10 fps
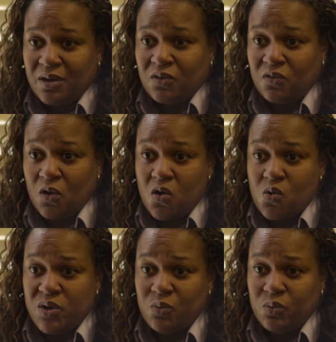So
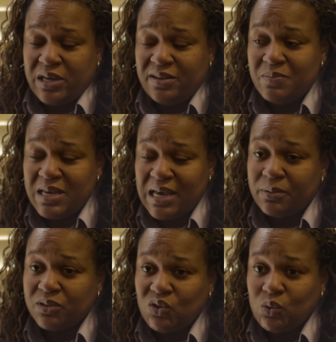we need to be
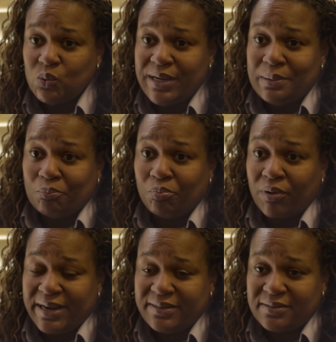able to
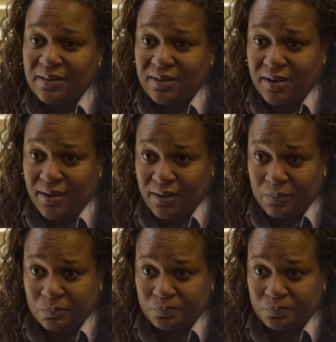embrace their help